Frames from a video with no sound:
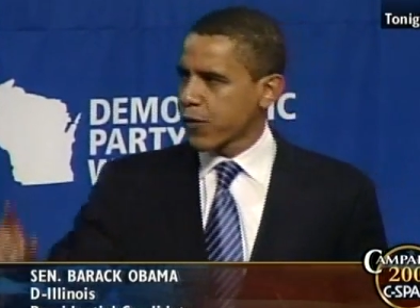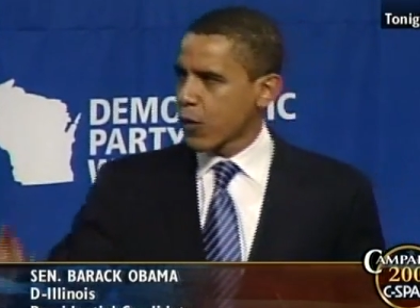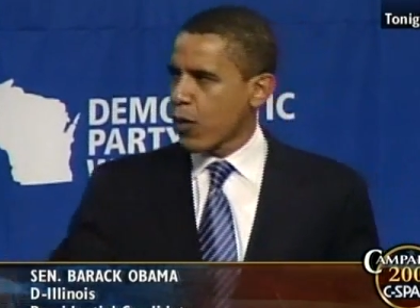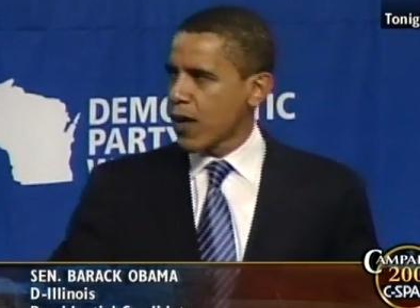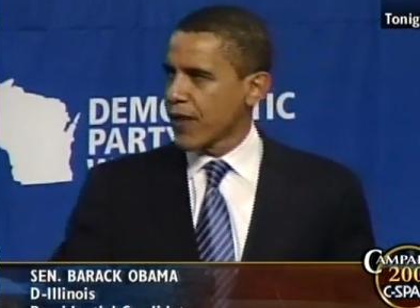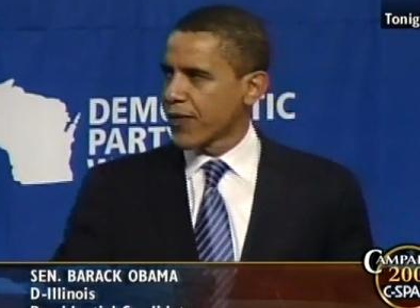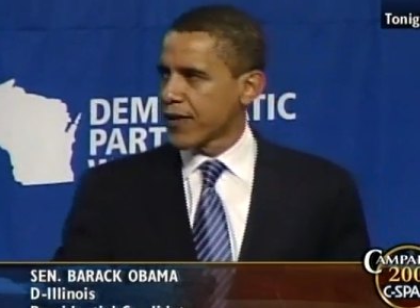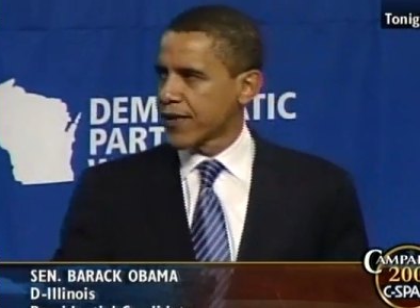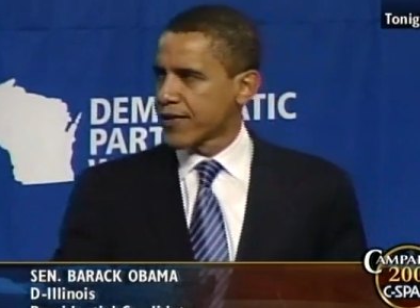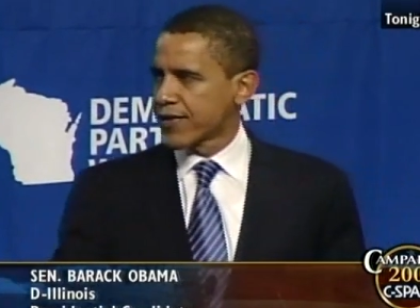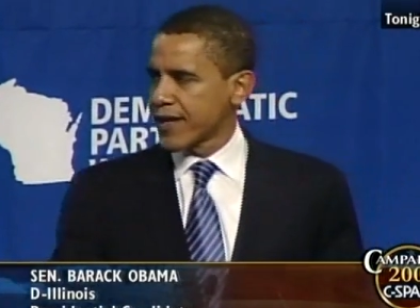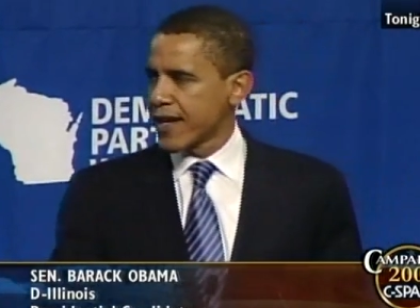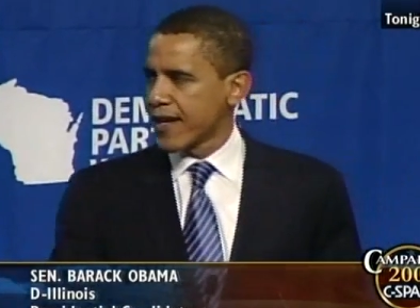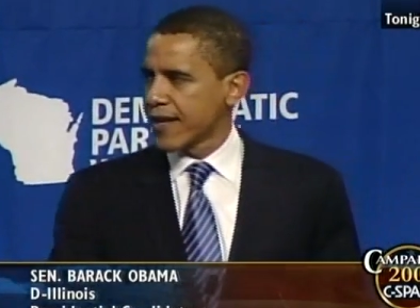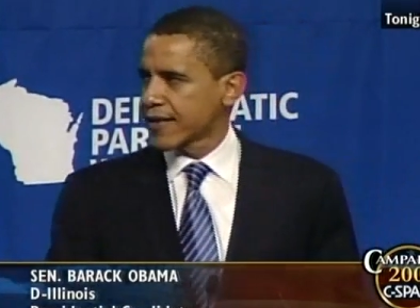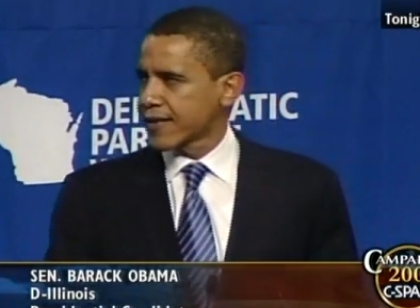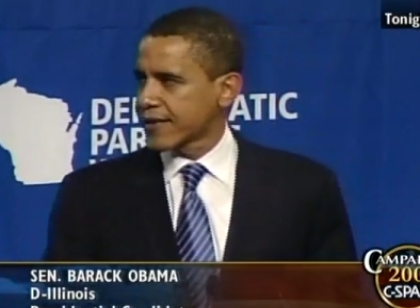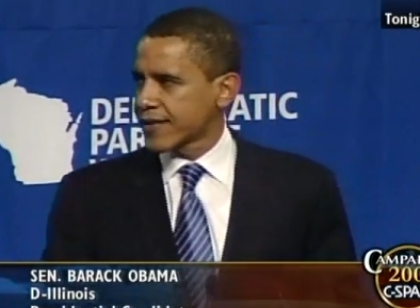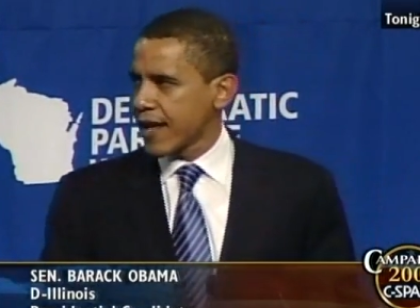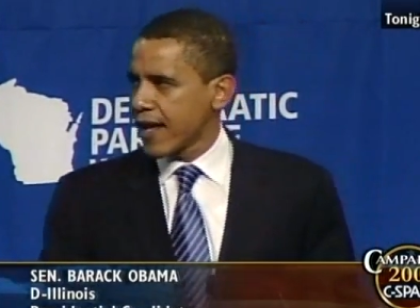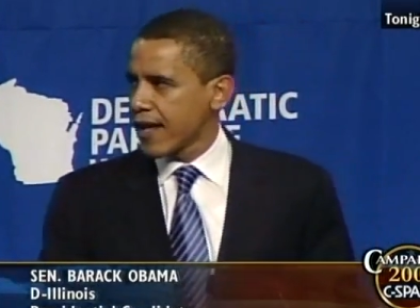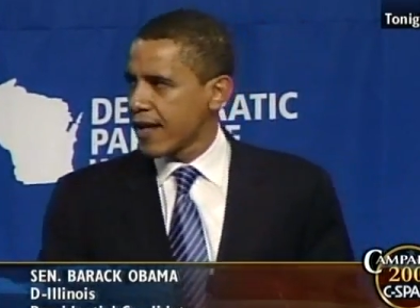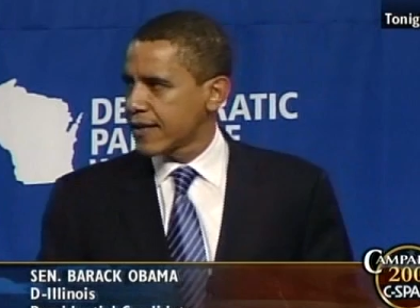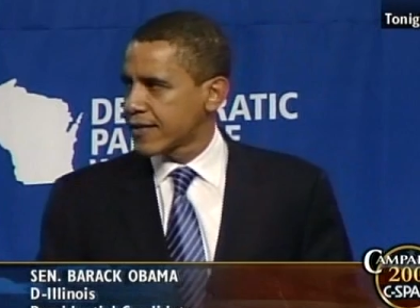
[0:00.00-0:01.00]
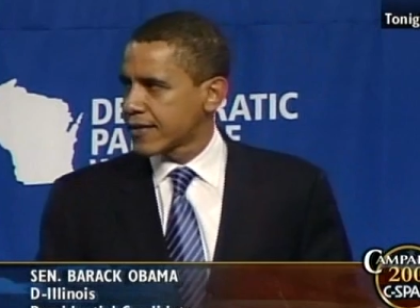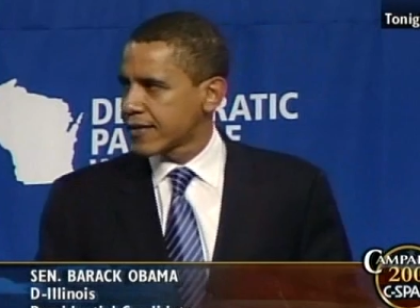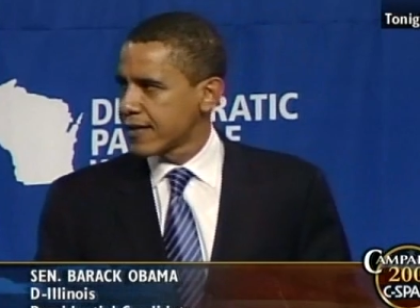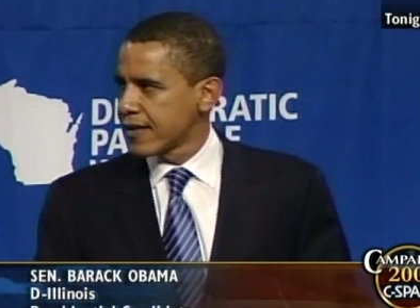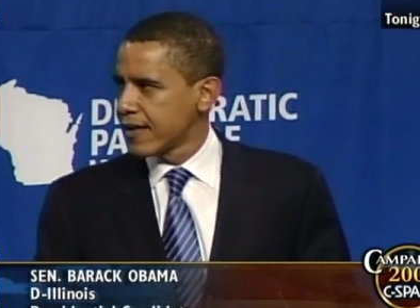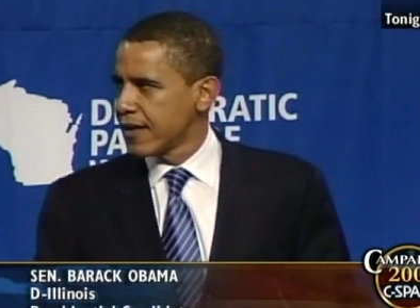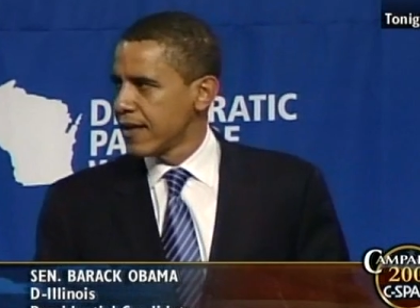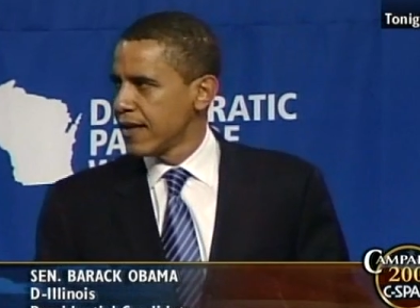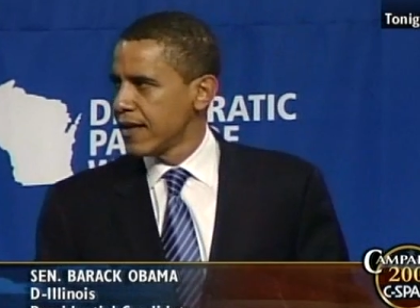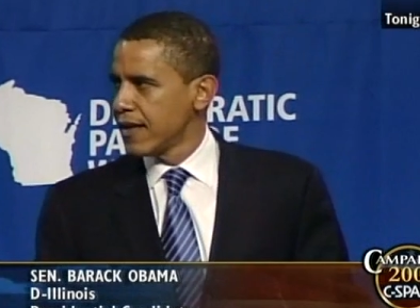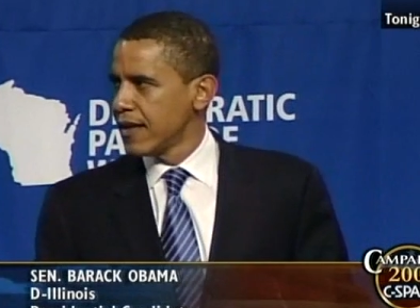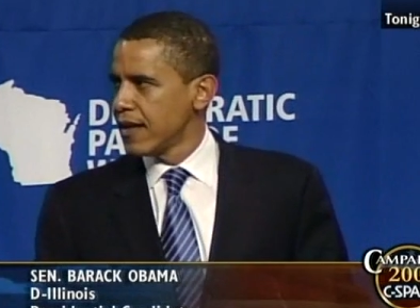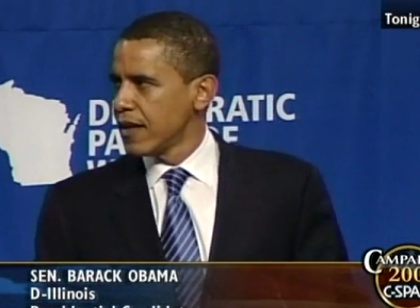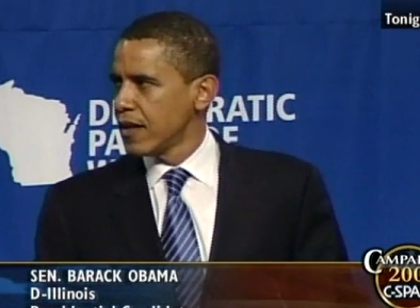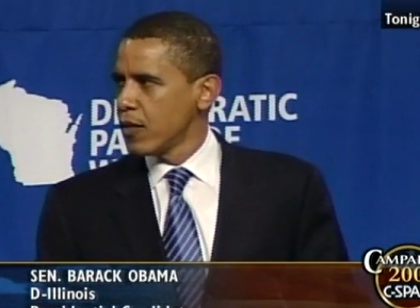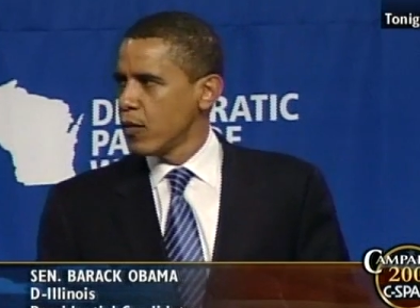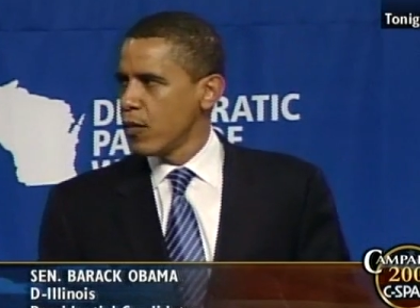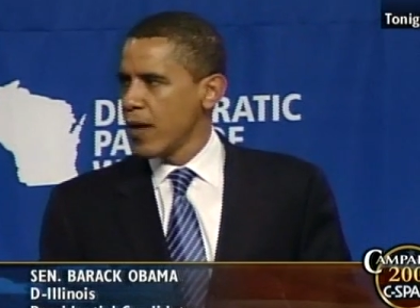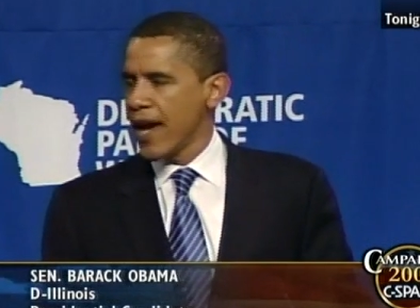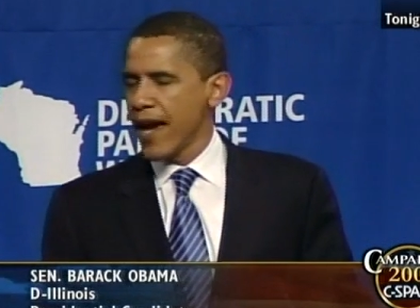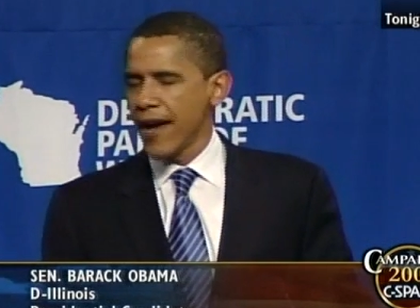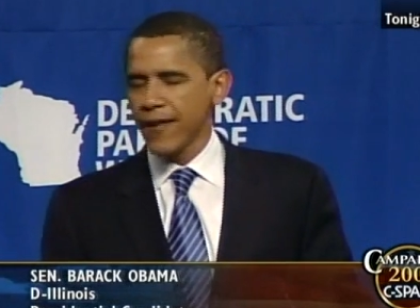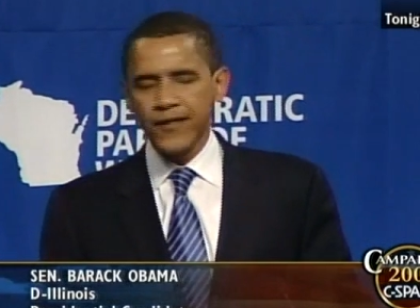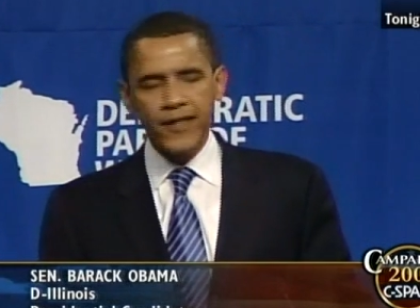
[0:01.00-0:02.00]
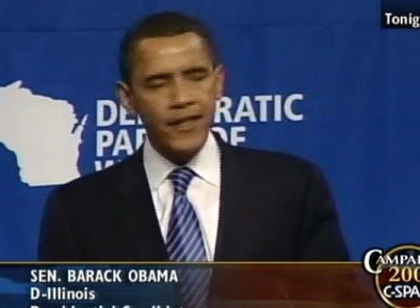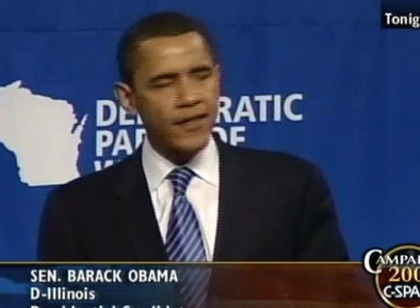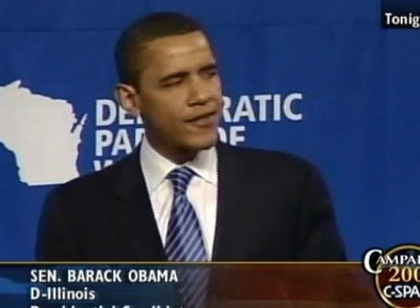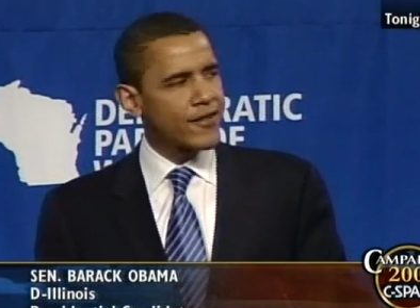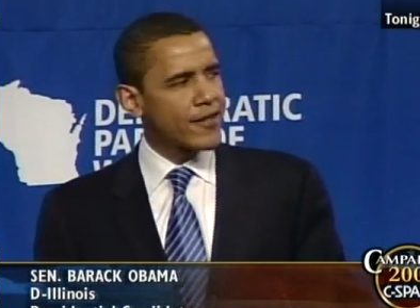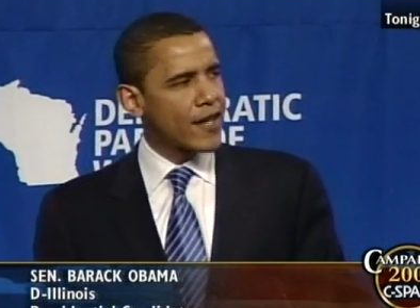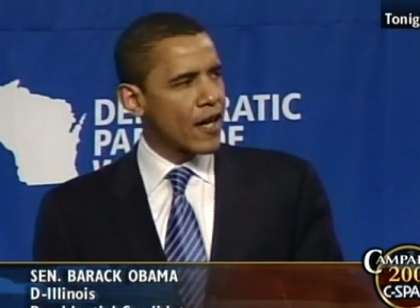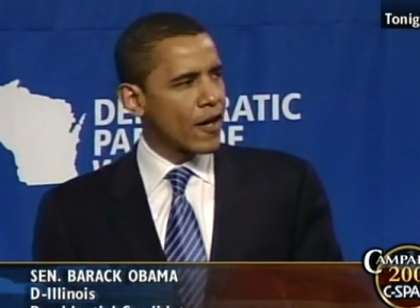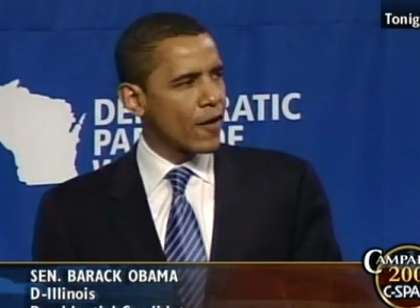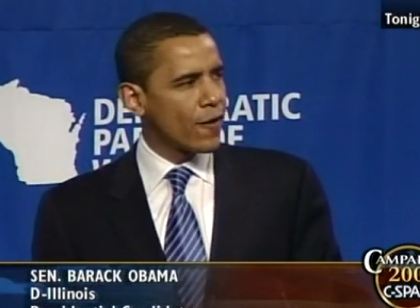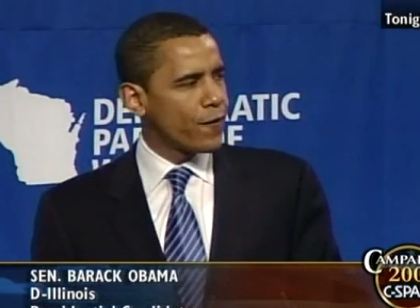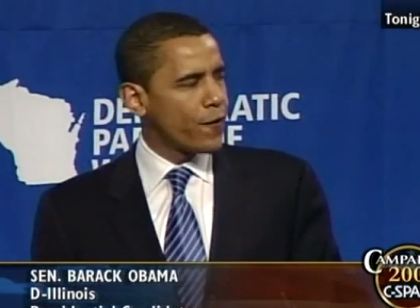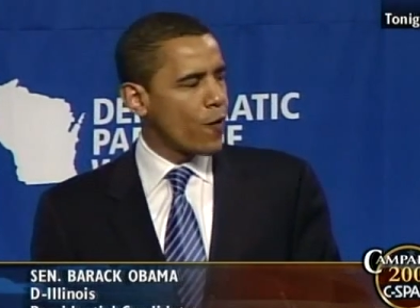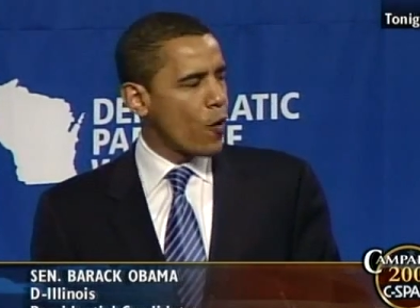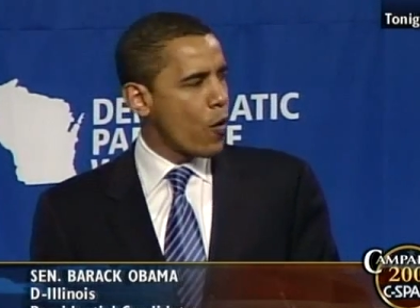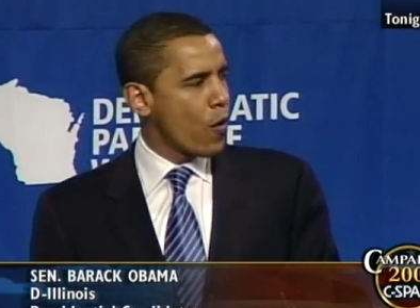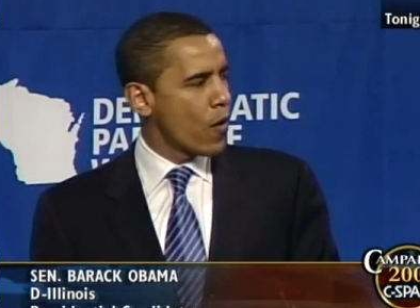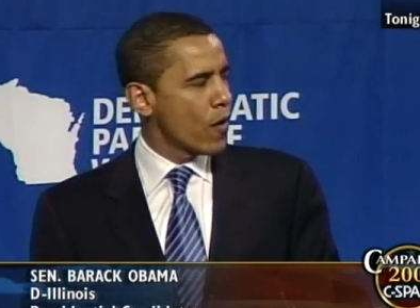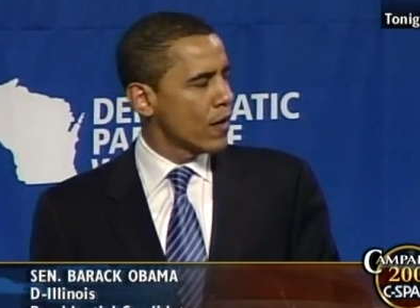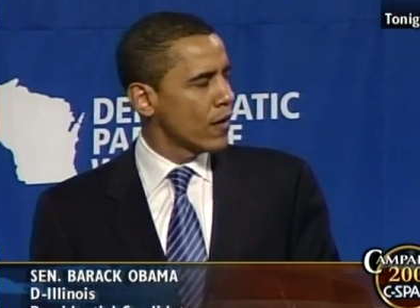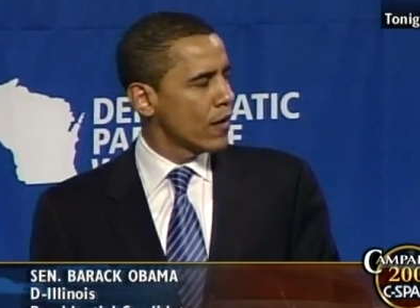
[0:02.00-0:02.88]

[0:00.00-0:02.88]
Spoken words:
what the cynics tell us we have to settle for,